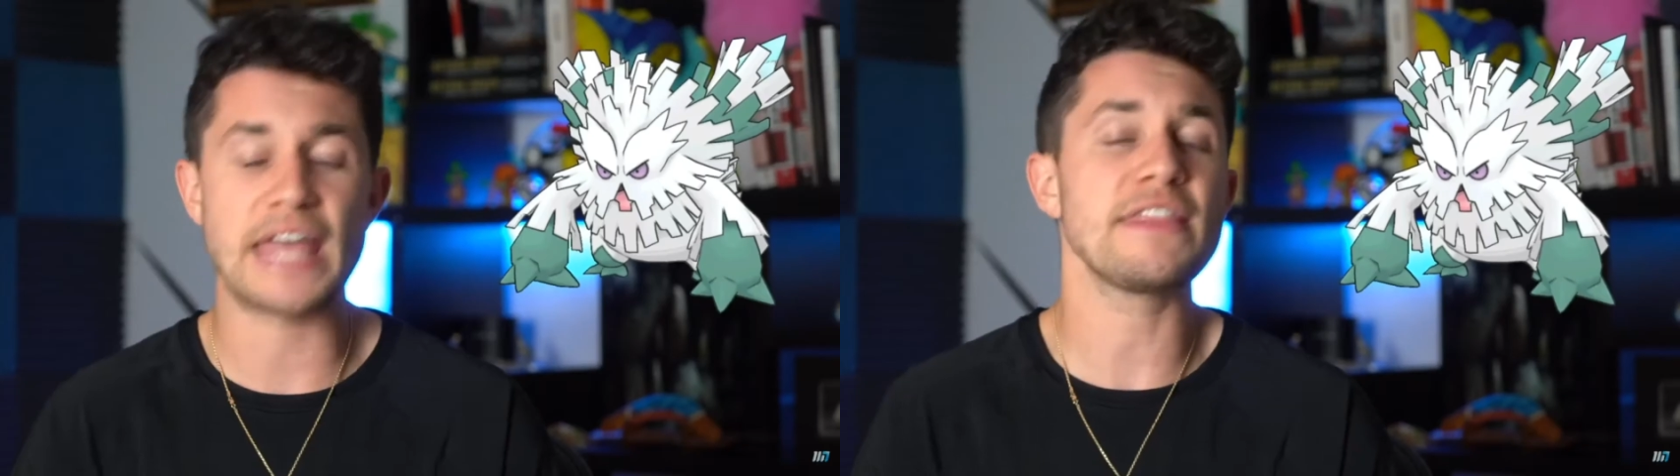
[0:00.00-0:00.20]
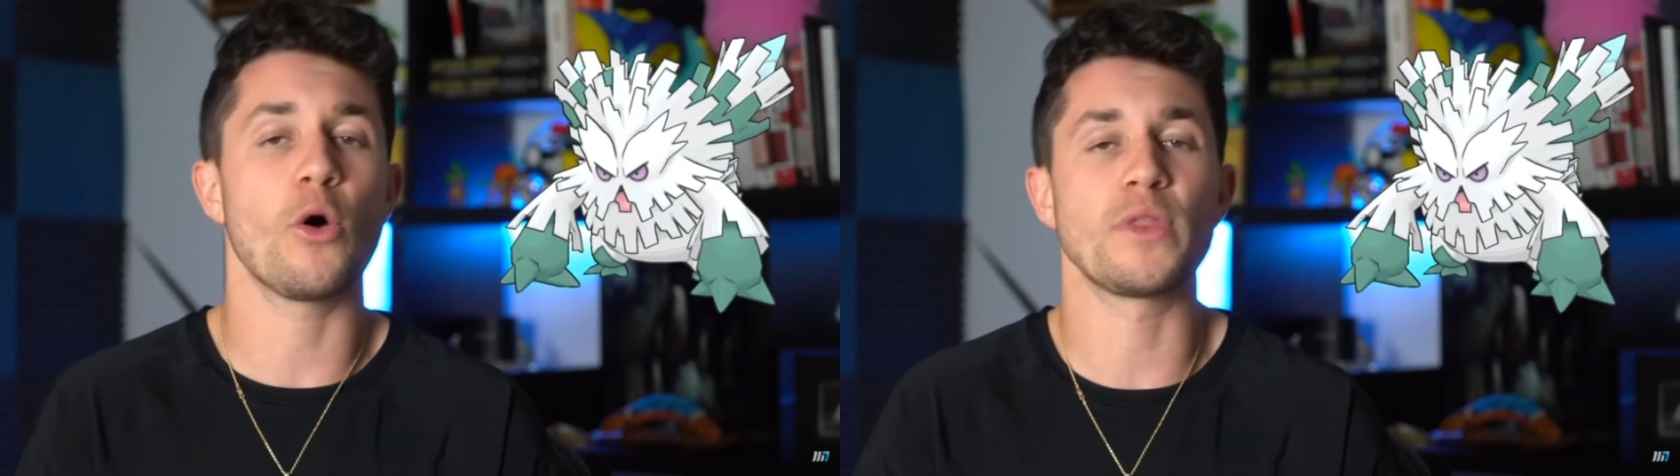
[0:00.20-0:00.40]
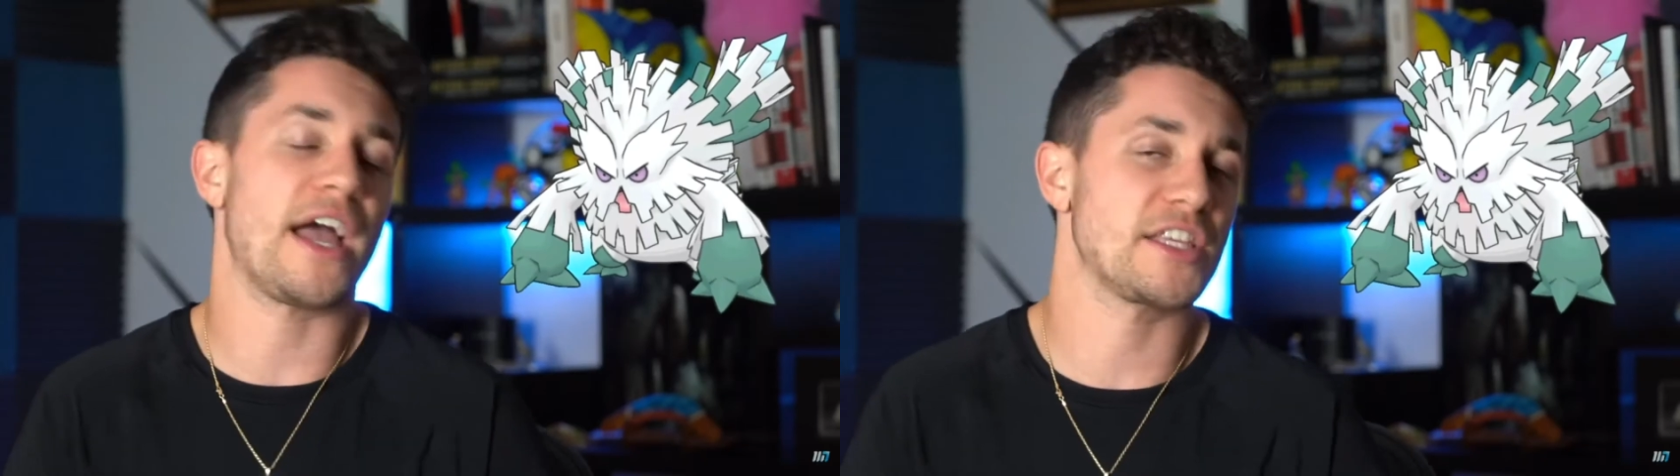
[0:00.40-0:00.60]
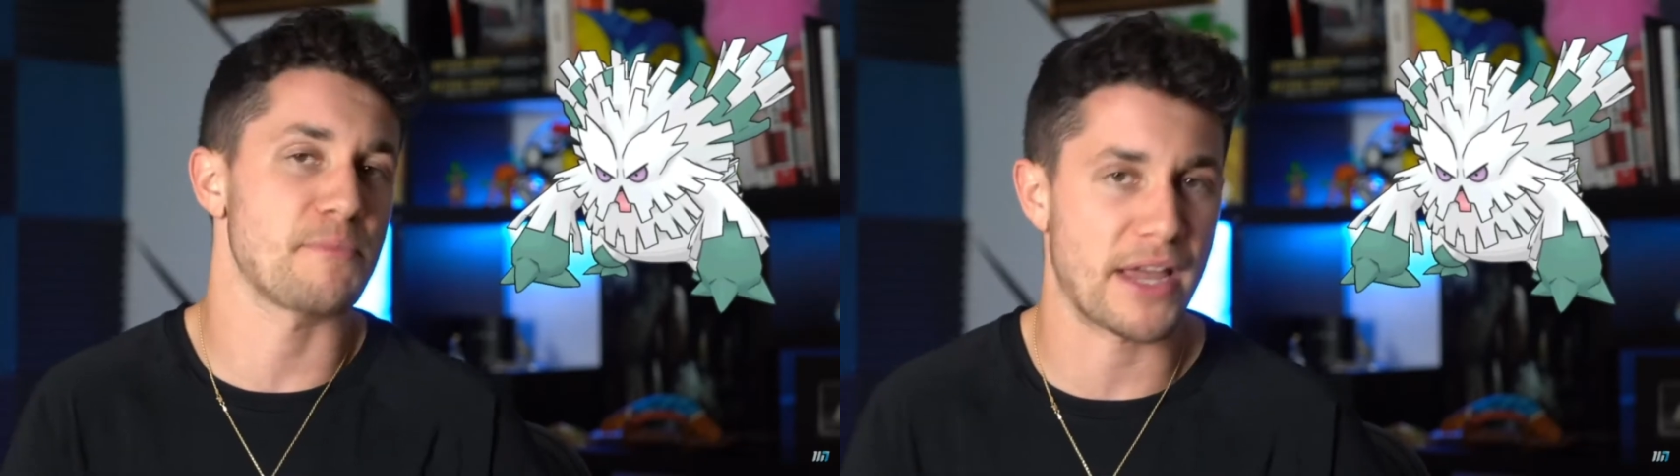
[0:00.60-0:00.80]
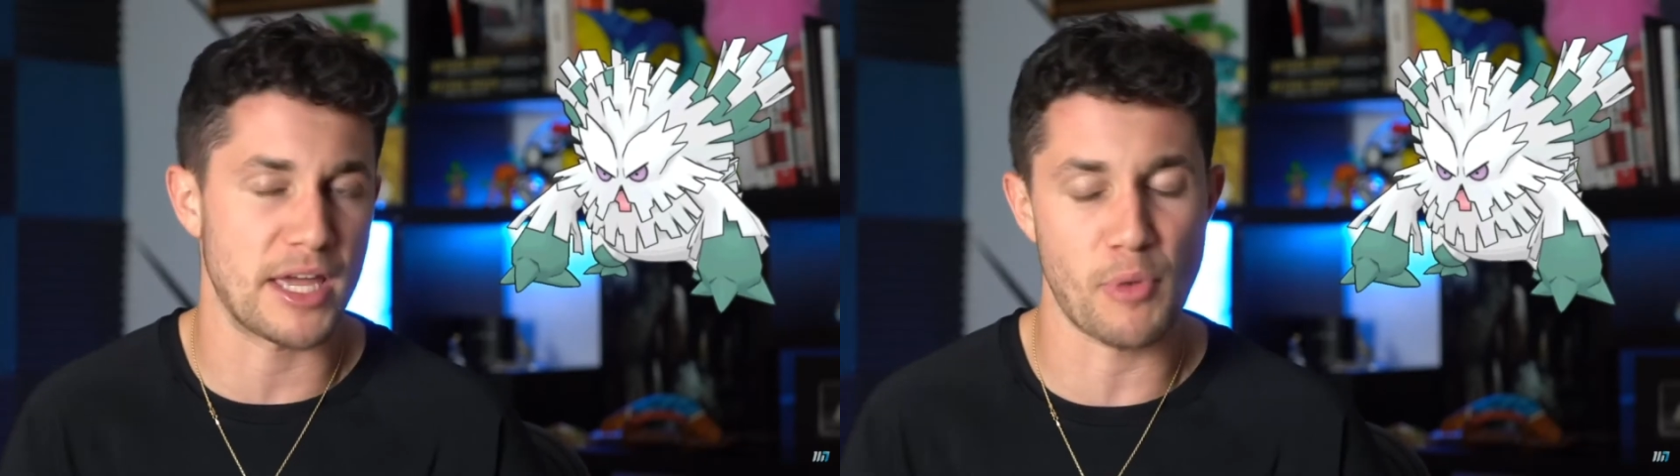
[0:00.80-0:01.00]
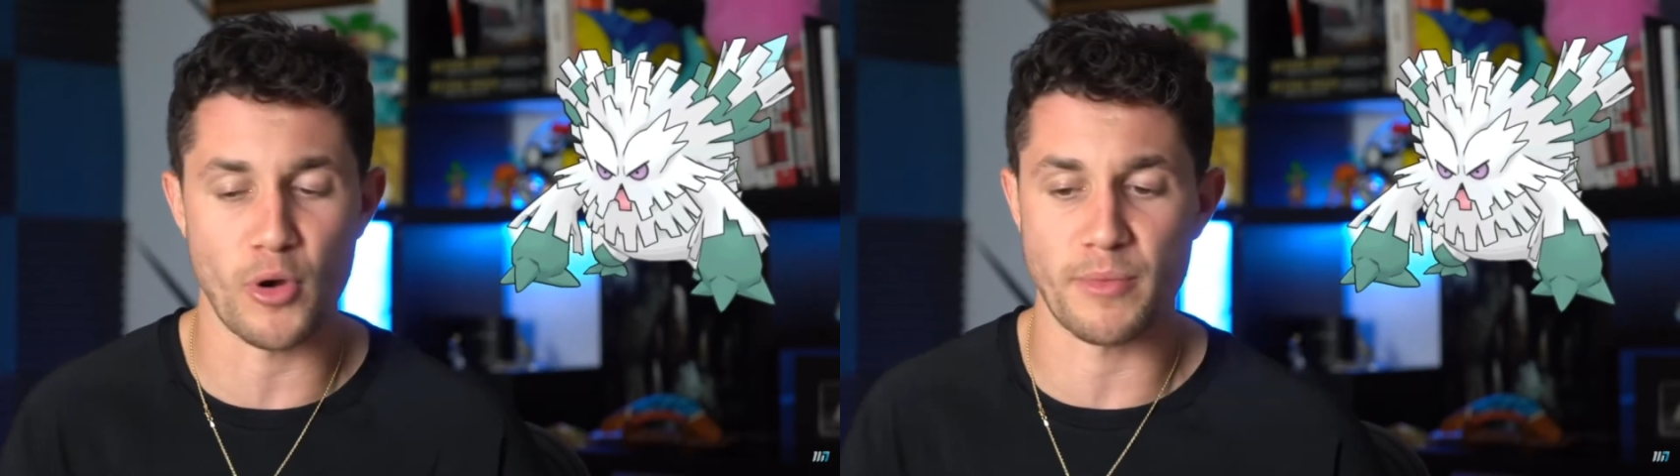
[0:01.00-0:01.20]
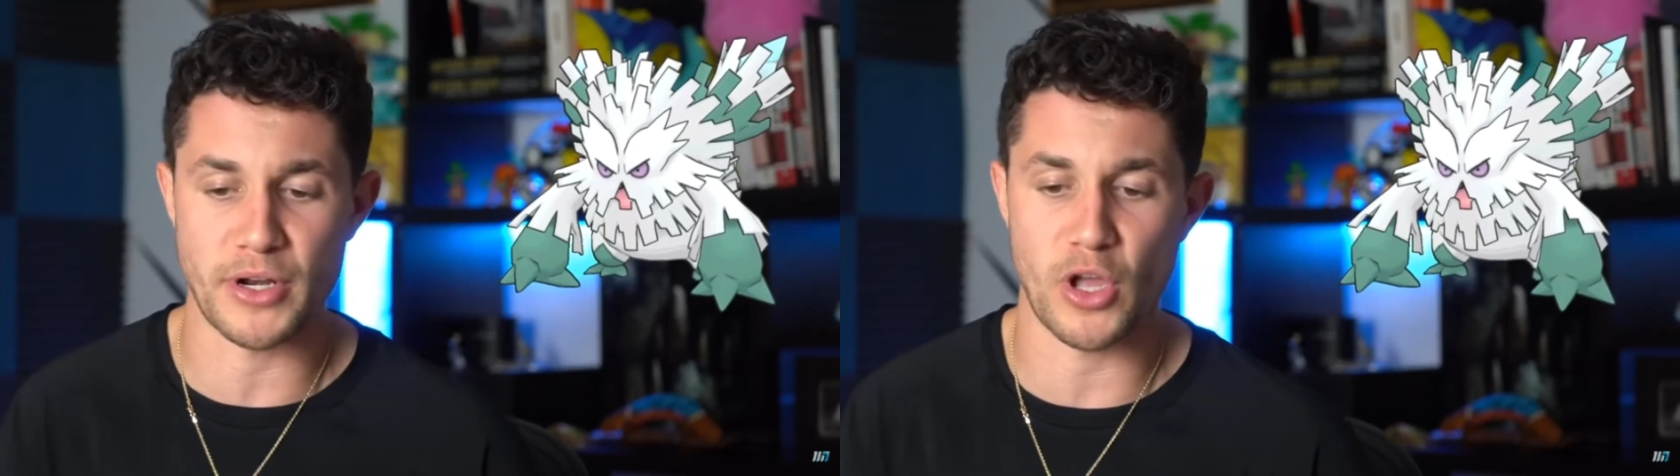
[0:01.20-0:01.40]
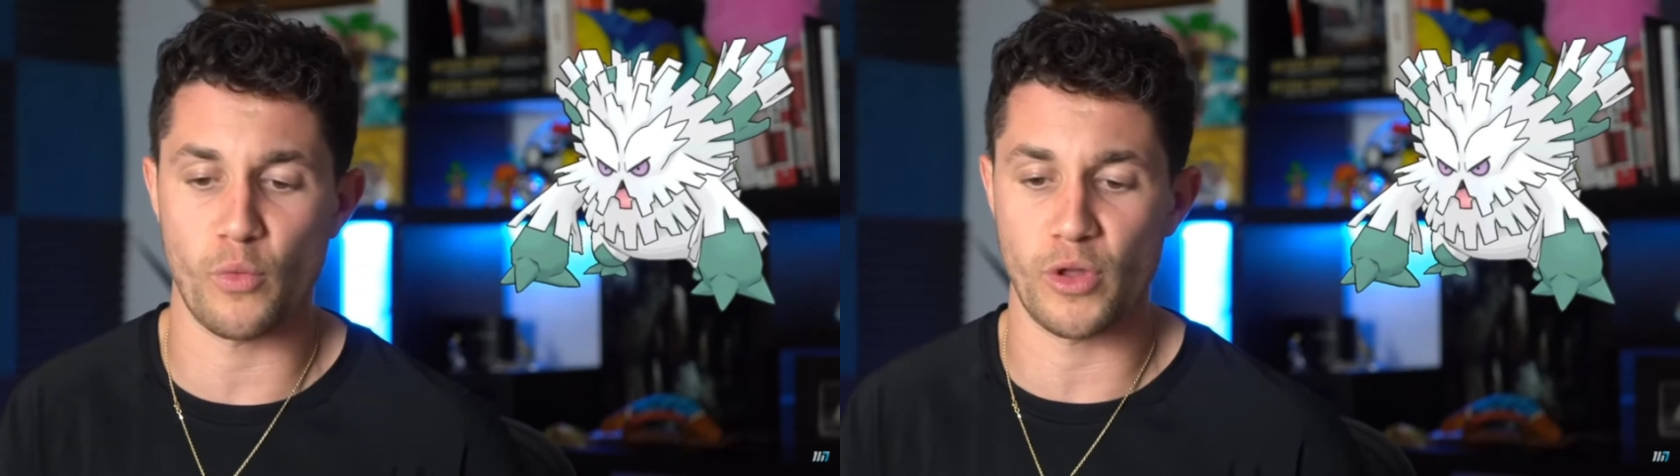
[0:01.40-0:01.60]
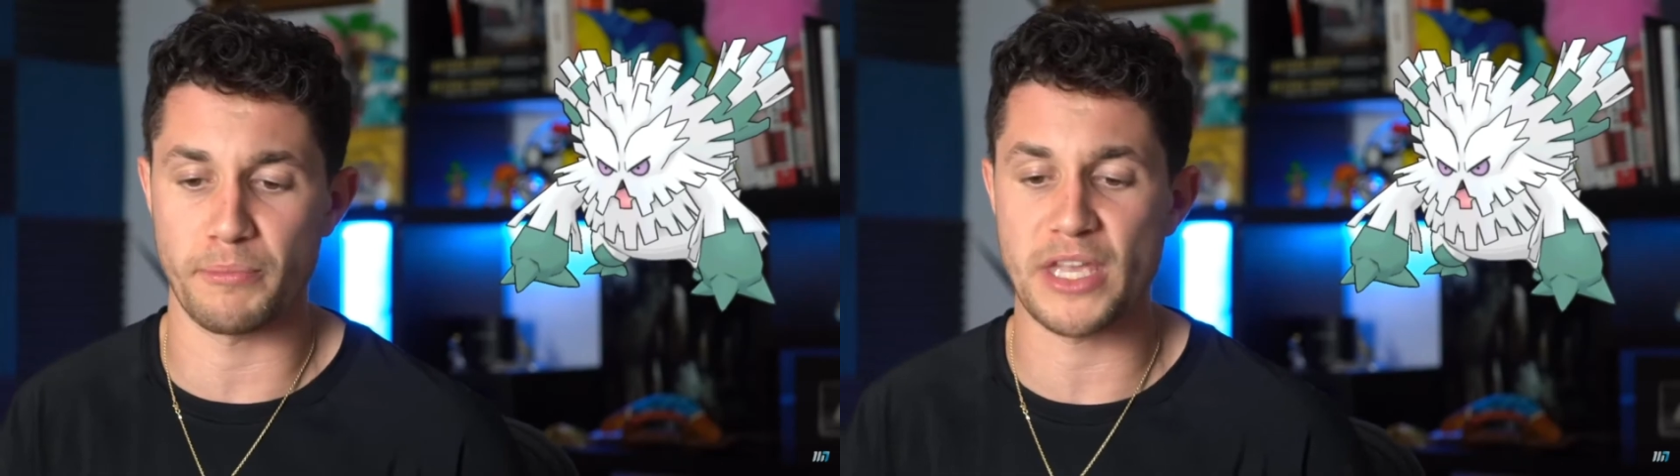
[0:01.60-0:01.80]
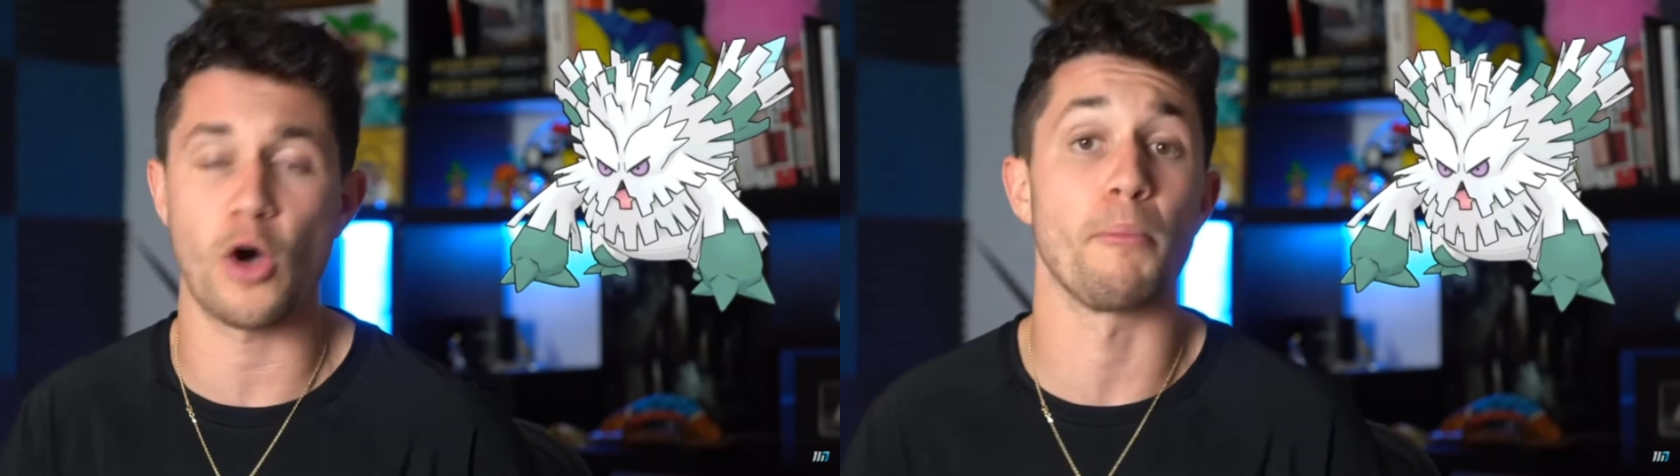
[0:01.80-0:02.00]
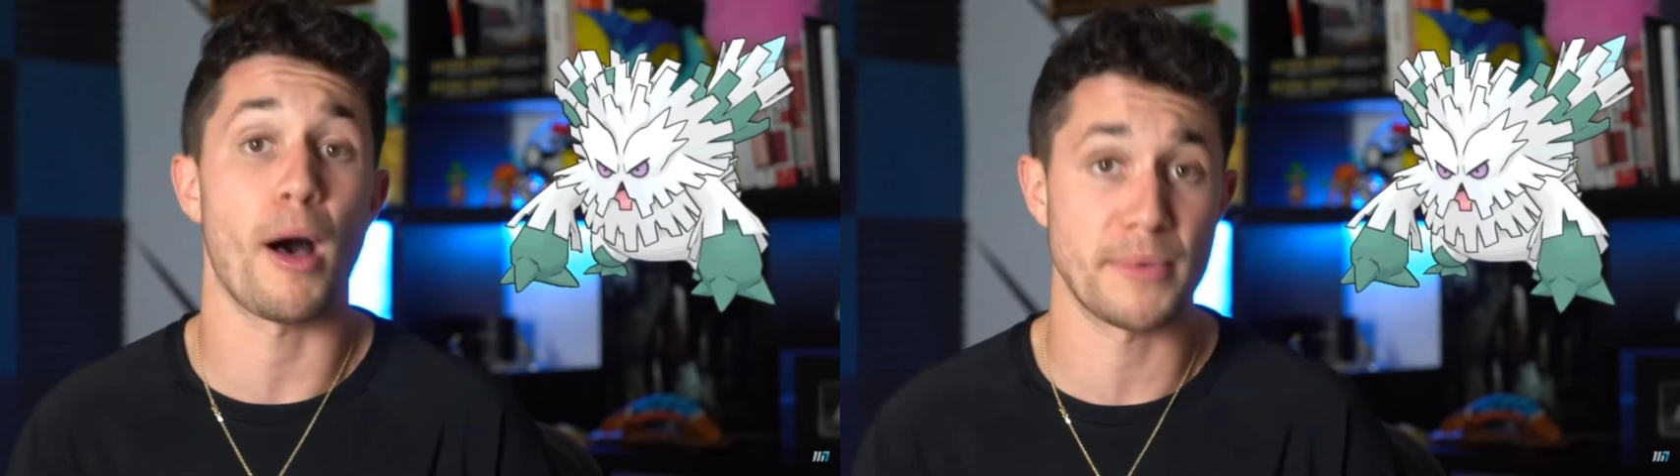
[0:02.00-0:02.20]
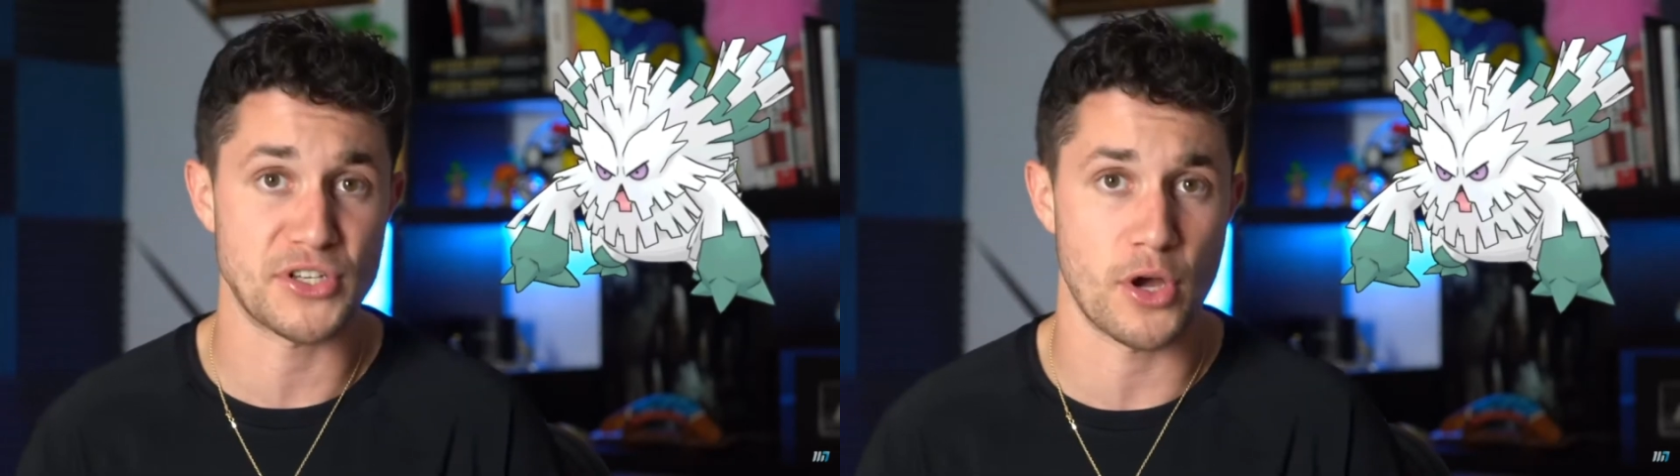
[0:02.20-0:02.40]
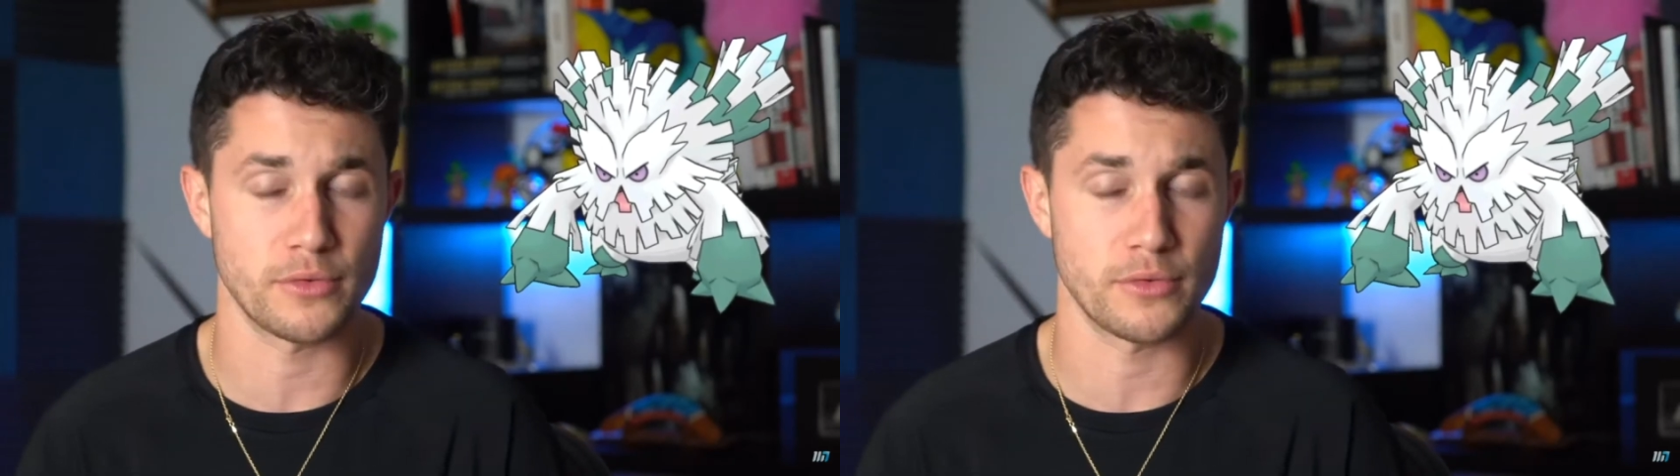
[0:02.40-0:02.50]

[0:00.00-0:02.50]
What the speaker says: And the only Ice Mega in Pokemon Go will be Abomasnow.